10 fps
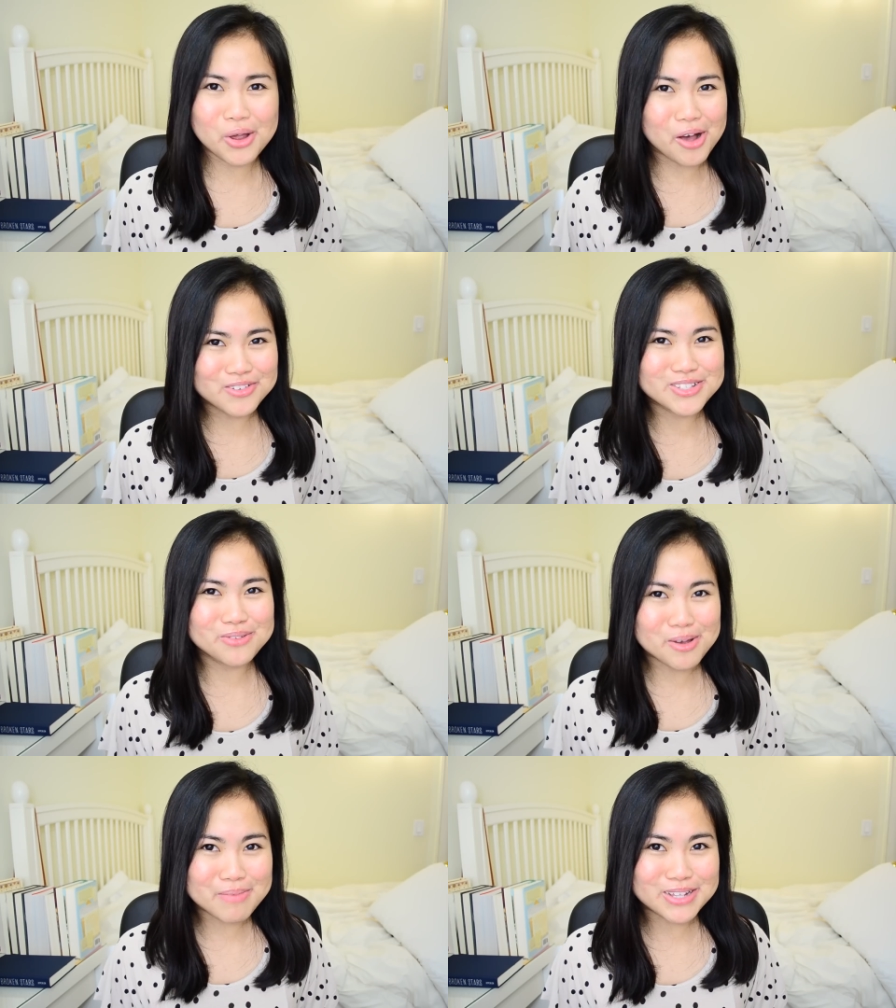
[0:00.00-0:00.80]
I obviously
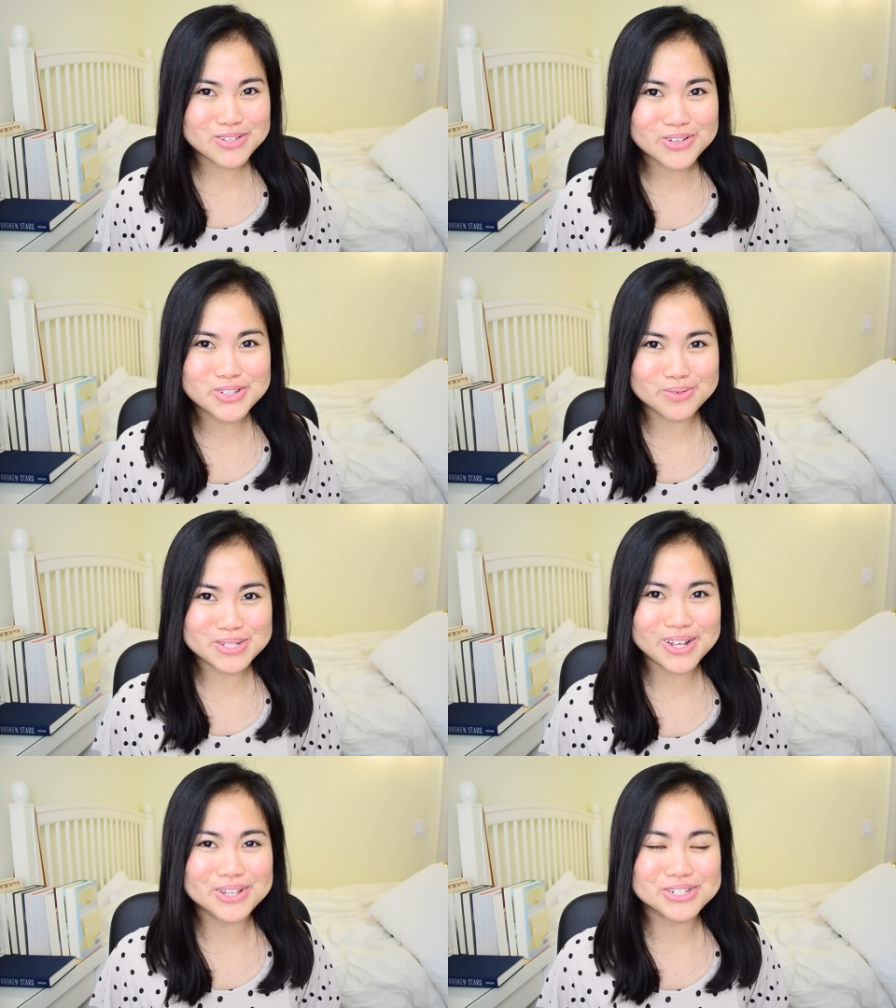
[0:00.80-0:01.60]
went back to the
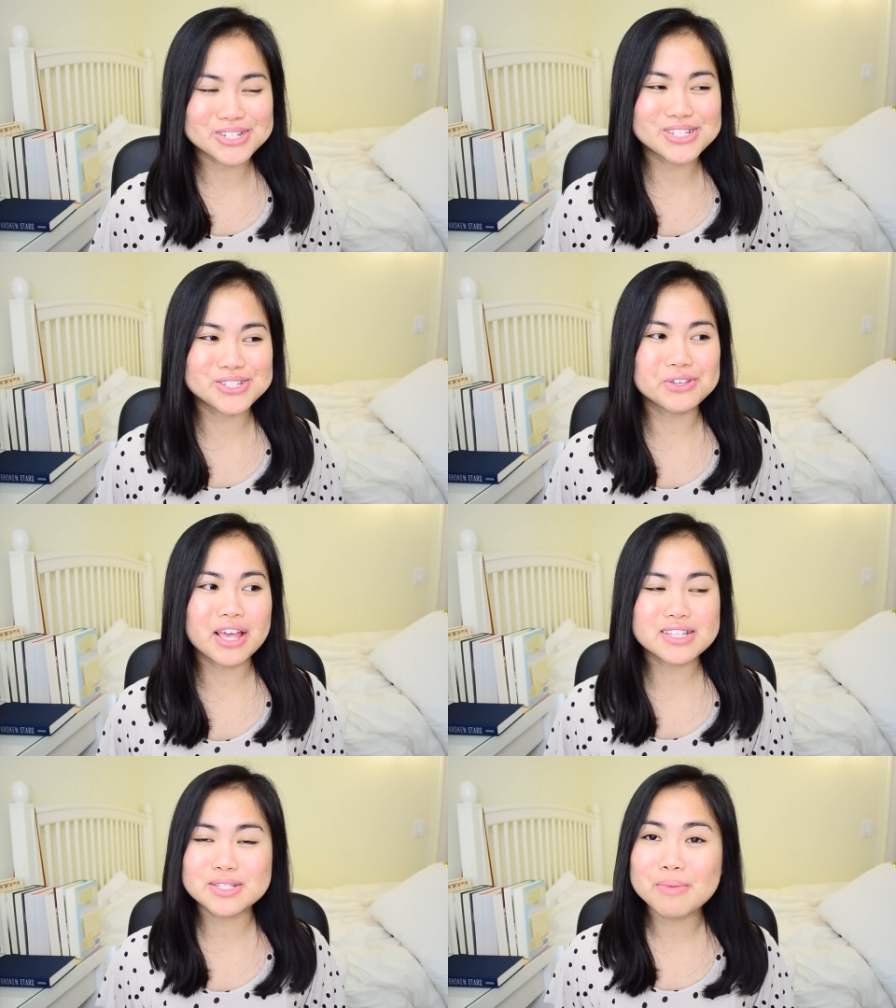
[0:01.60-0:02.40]
dermatologist to
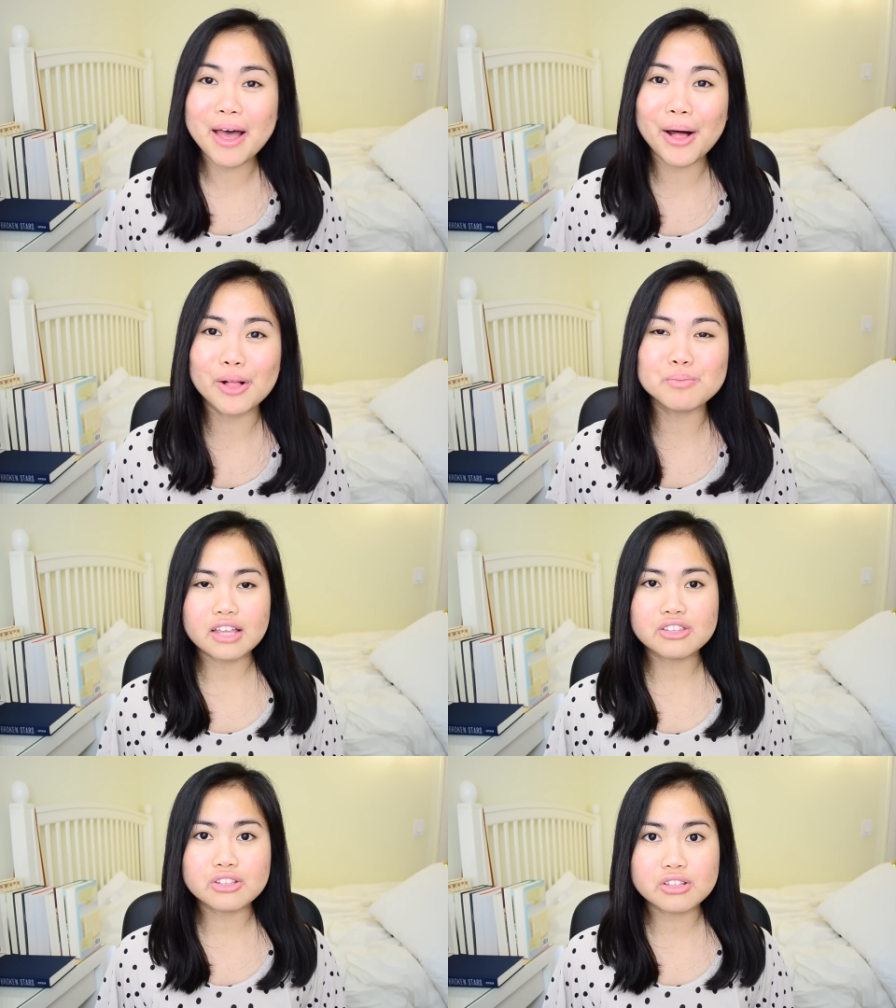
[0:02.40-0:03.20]
get some help,
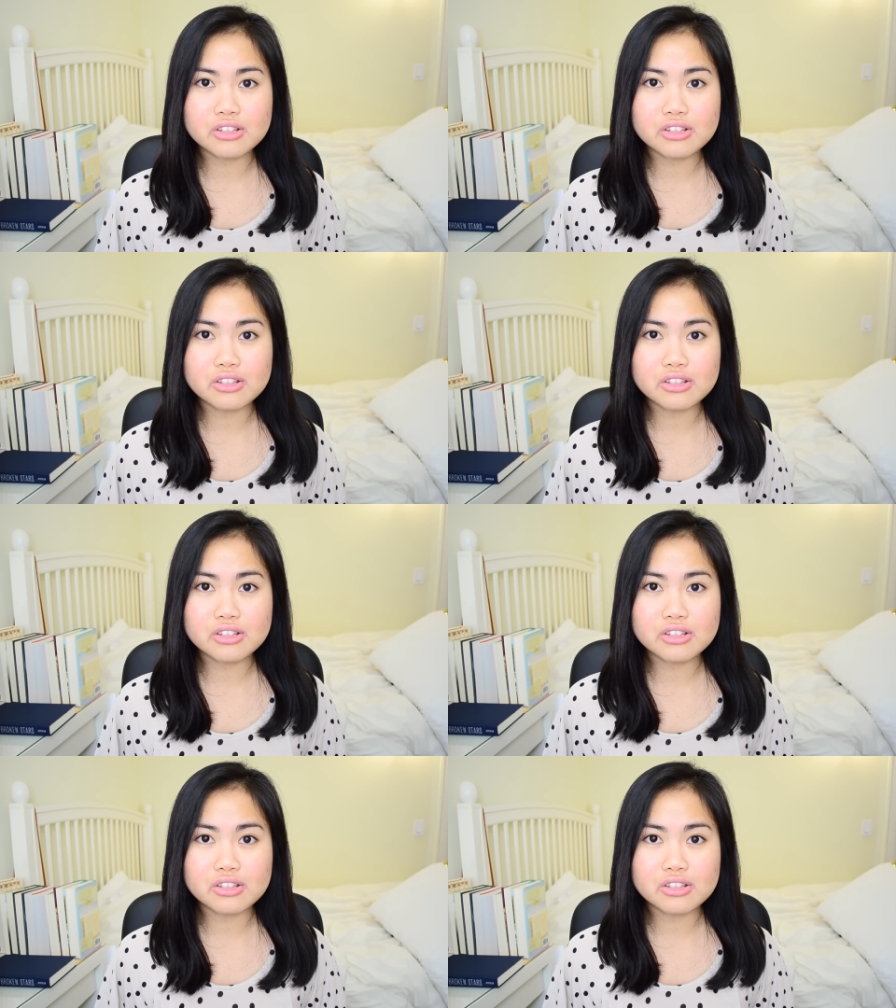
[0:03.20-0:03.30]
and the